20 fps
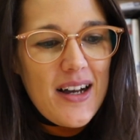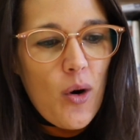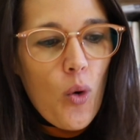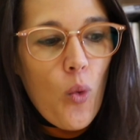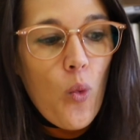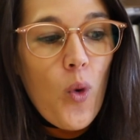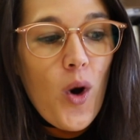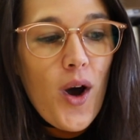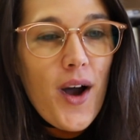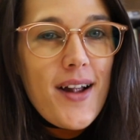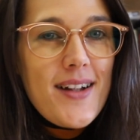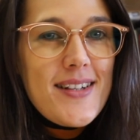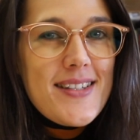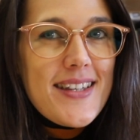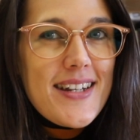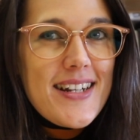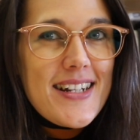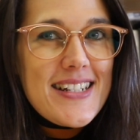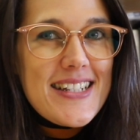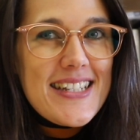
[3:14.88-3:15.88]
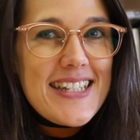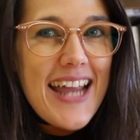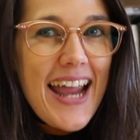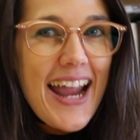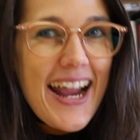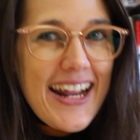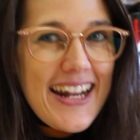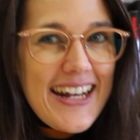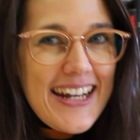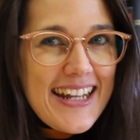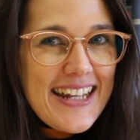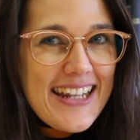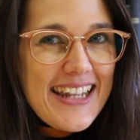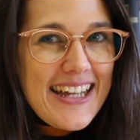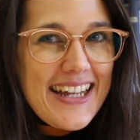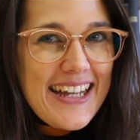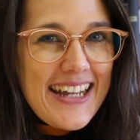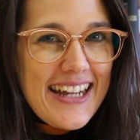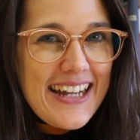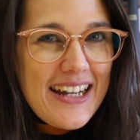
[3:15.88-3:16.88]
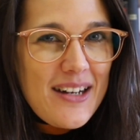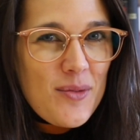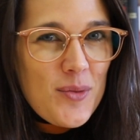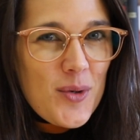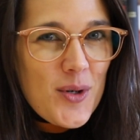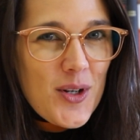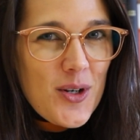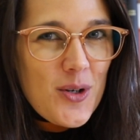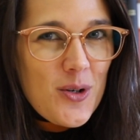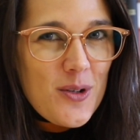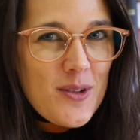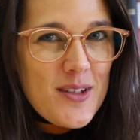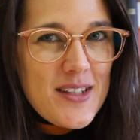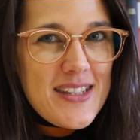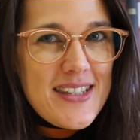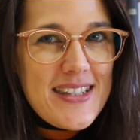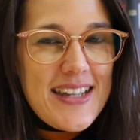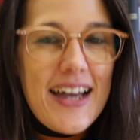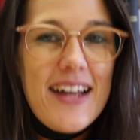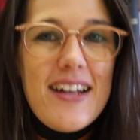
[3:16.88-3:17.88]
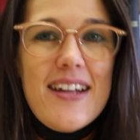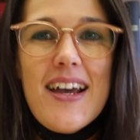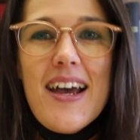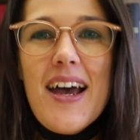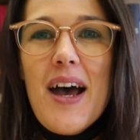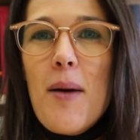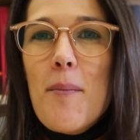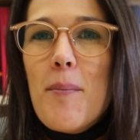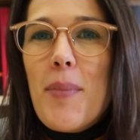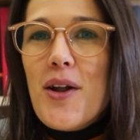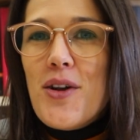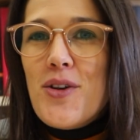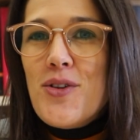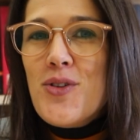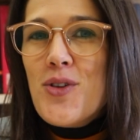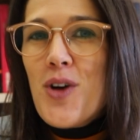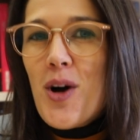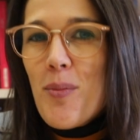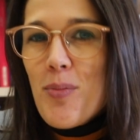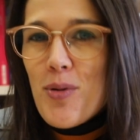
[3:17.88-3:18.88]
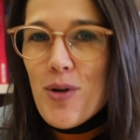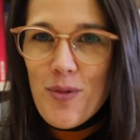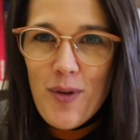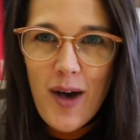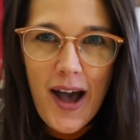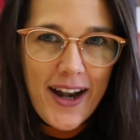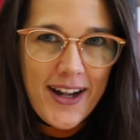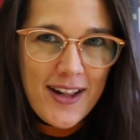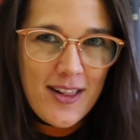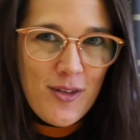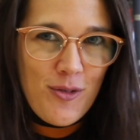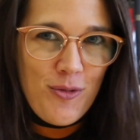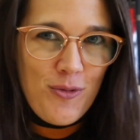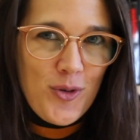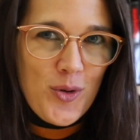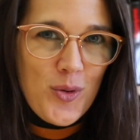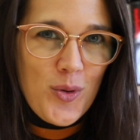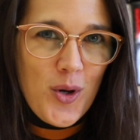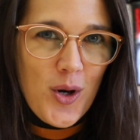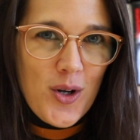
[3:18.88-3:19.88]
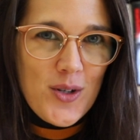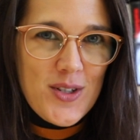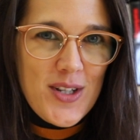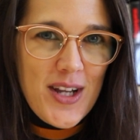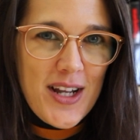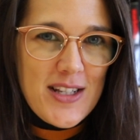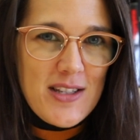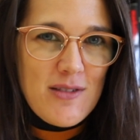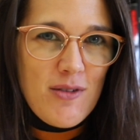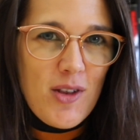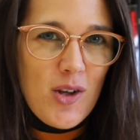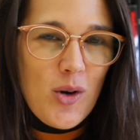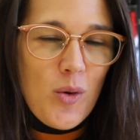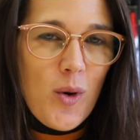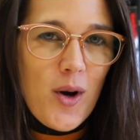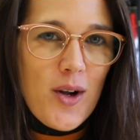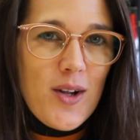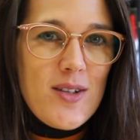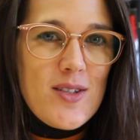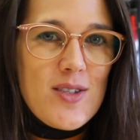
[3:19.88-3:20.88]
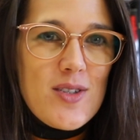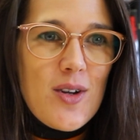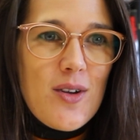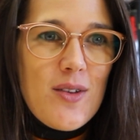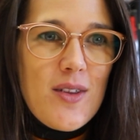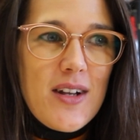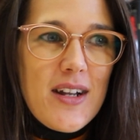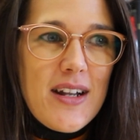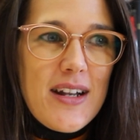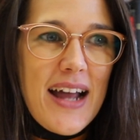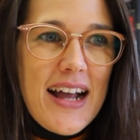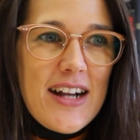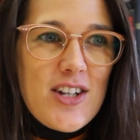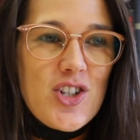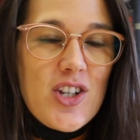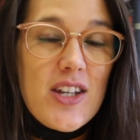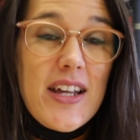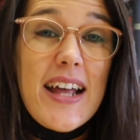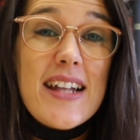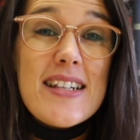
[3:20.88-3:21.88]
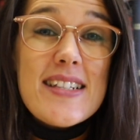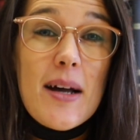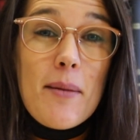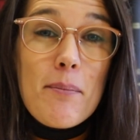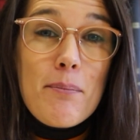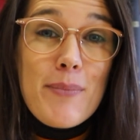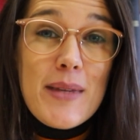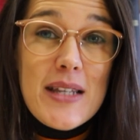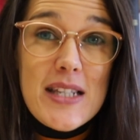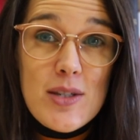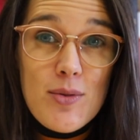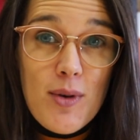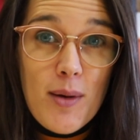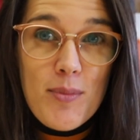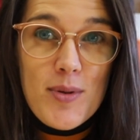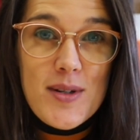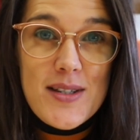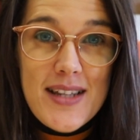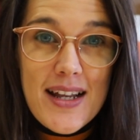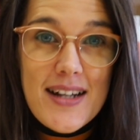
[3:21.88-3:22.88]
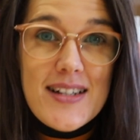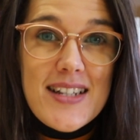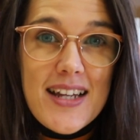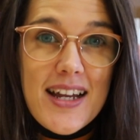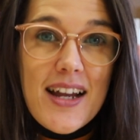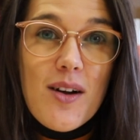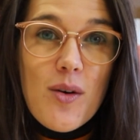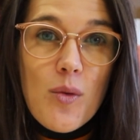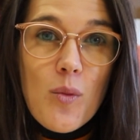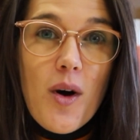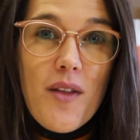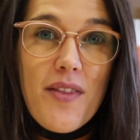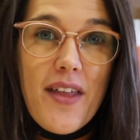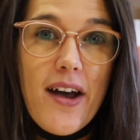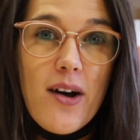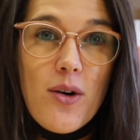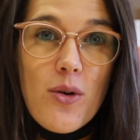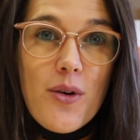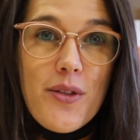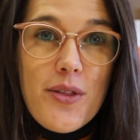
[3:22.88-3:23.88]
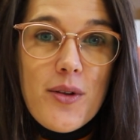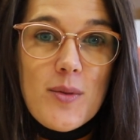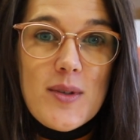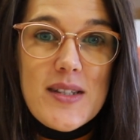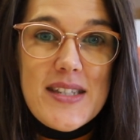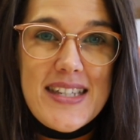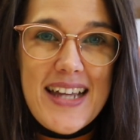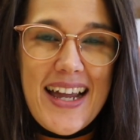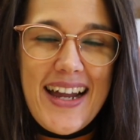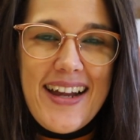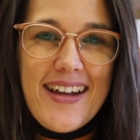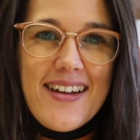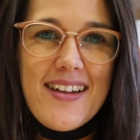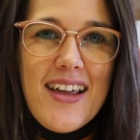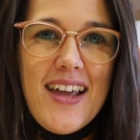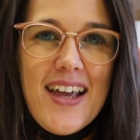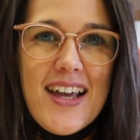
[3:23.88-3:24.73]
words that are technically in what an author said, but not providing the full context for the quote so that it actually ends up misrepresenting what that author was saying.